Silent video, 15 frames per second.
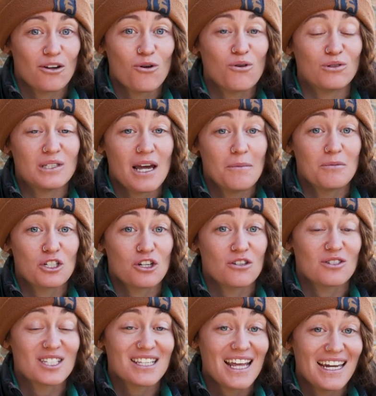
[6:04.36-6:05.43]
cold
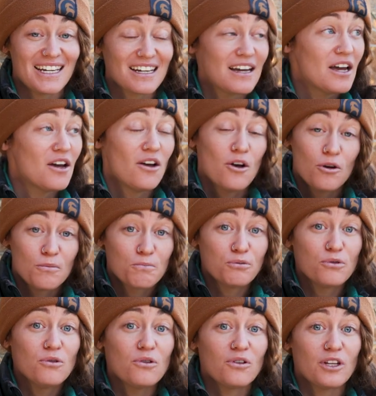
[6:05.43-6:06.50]
temperatures,
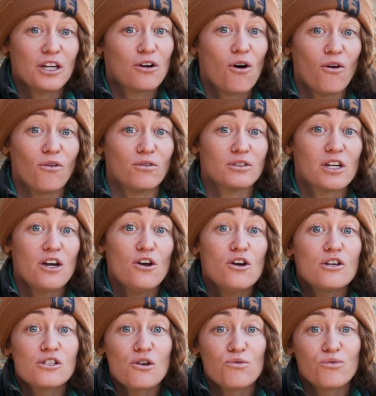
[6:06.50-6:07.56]
brutally cold.
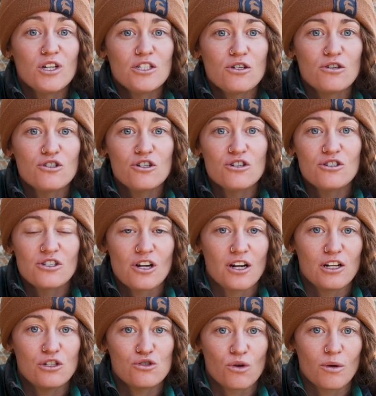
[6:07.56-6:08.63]
So researchers
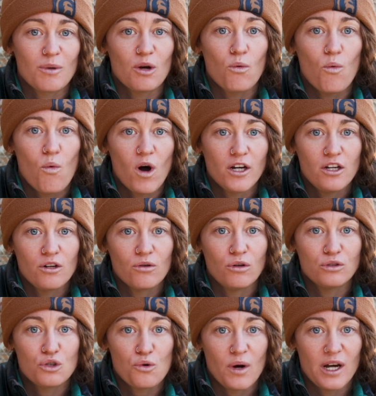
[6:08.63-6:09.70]
studied dormant
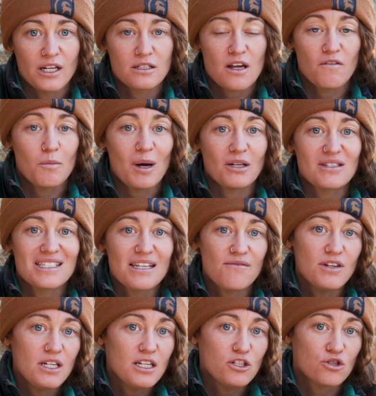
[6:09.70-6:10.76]
one-year-old twigs of about
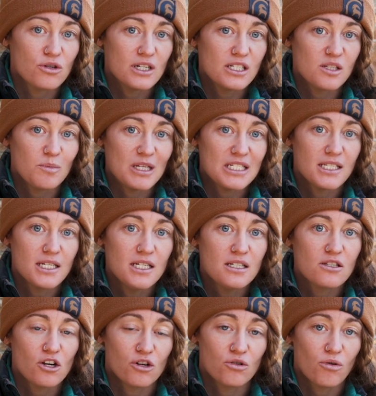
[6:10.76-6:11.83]
70 tree
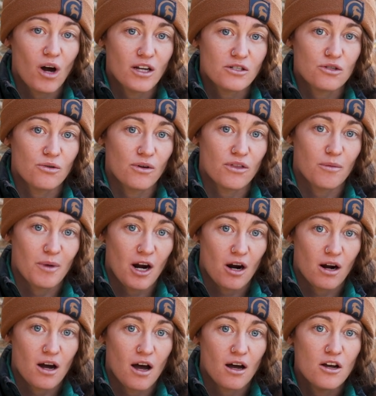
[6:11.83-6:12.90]
species across North
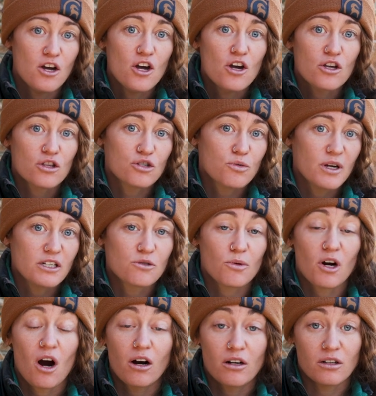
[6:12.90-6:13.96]
America. The twigs were
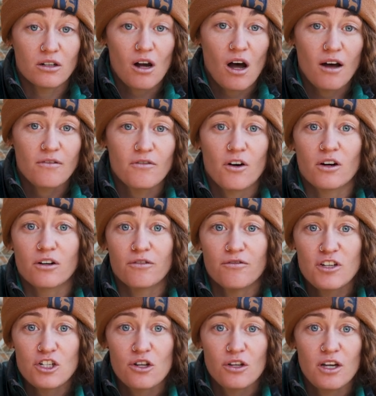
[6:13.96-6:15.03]
hardened off
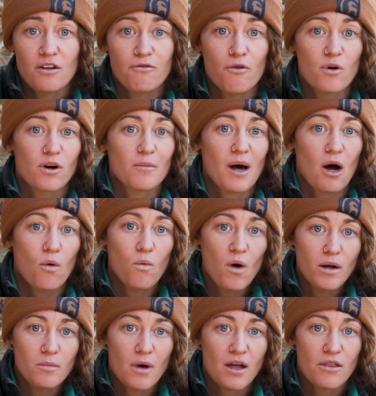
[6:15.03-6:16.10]
artificially for about
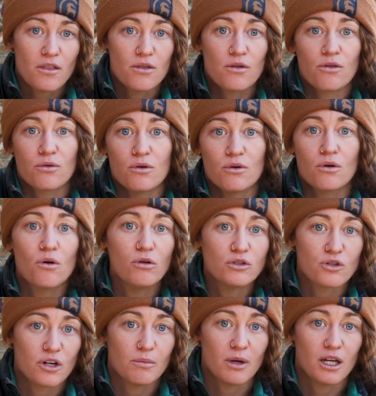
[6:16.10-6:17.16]
1 month through cold
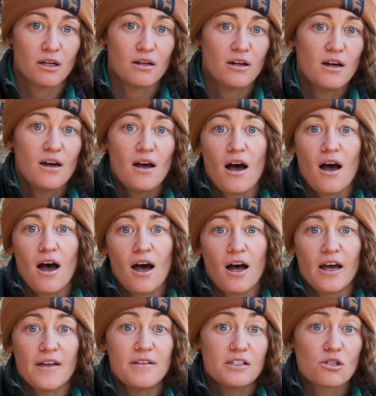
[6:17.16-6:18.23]
treatment.
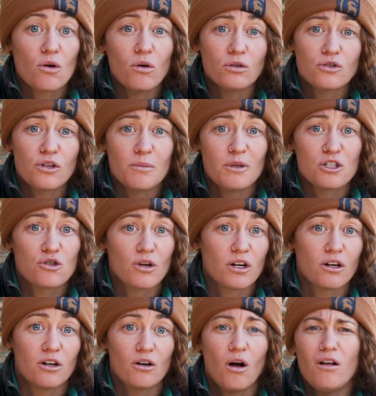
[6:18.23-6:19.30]
And this cold treatment
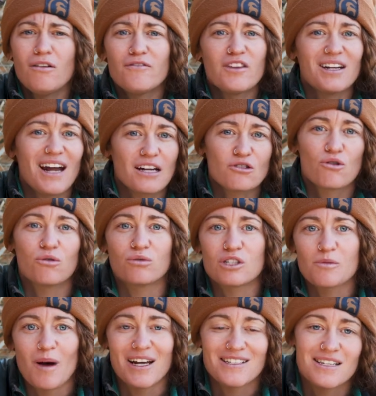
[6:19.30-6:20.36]
triggered all of the natural
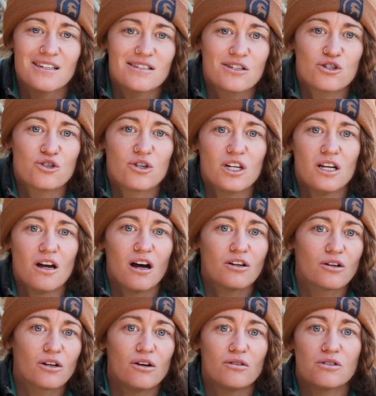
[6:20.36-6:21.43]
responses a tree
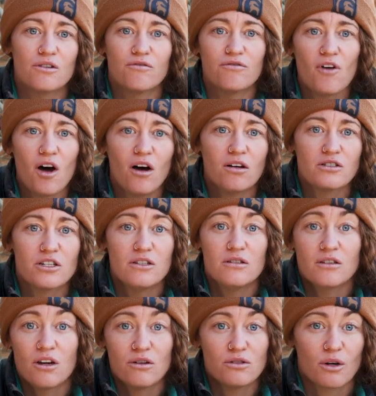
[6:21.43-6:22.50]
undergoes in fall to
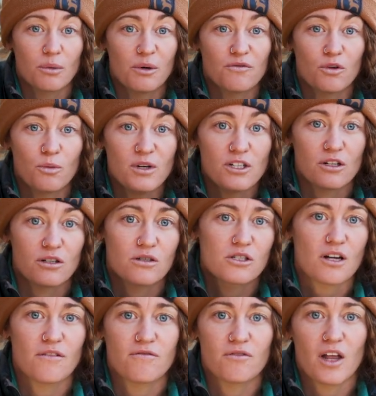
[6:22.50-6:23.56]
go dormant for winter.
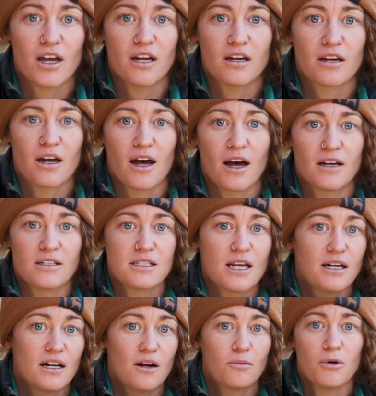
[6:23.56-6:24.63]
Stuff like
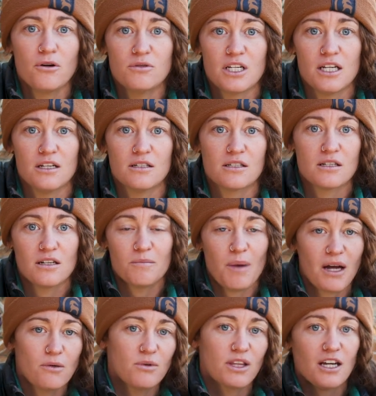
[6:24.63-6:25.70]
sending out proteins to
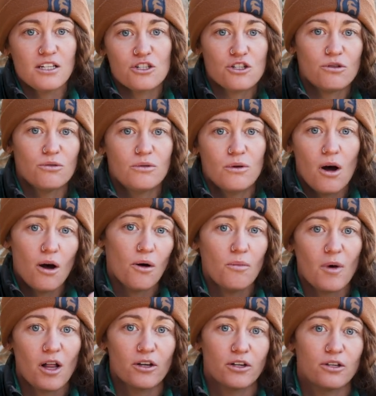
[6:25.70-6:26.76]
bind with H2O
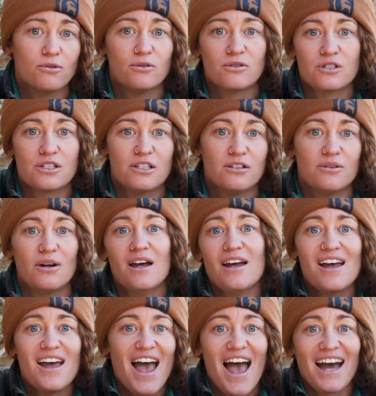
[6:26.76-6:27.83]
molecules to
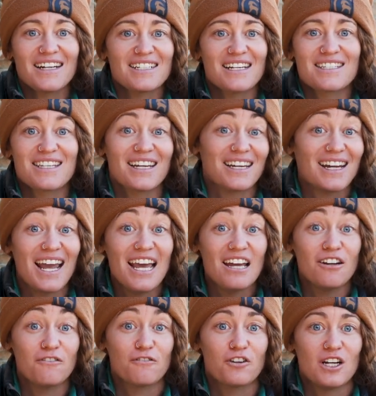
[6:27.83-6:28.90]
act as an
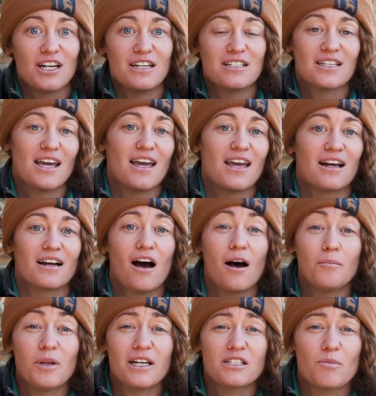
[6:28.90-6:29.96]
antifreeze, and
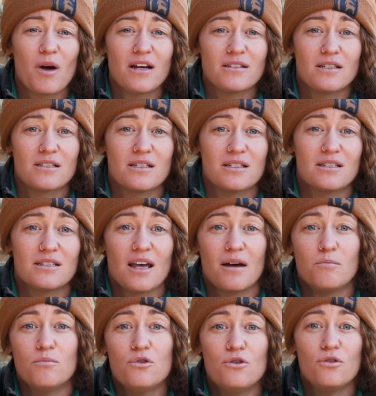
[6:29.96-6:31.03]
complex processes
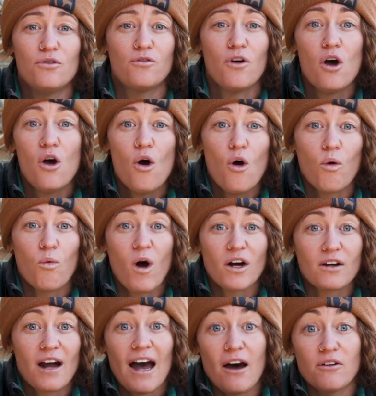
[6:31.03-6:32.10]
that move
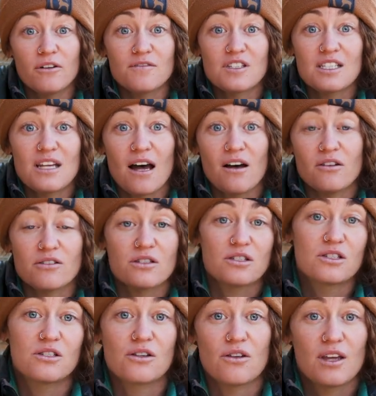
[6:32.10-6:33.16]
water out of cells
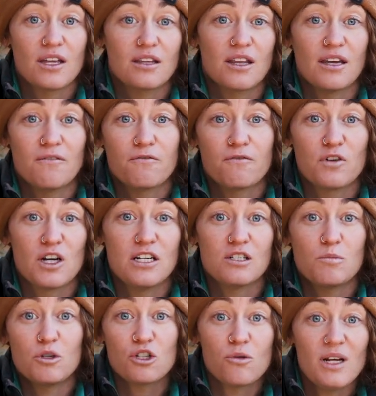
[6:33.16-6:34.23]
so that they freeze
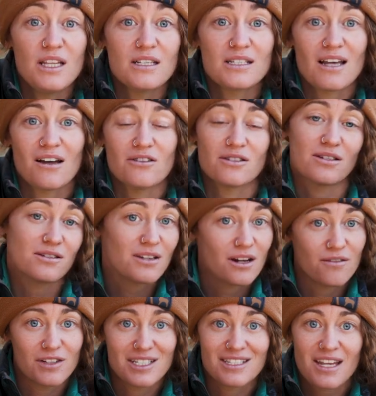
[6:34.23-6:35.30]
between the cells
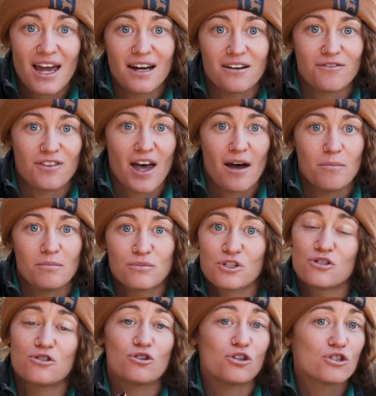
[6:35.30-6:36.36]
instead of inside of them.
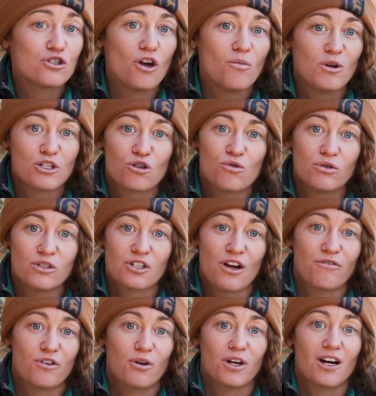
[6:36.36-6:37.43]
Just so much cool
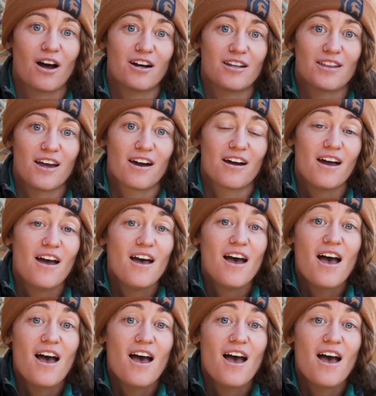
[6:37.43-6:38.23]
stuff going on in there.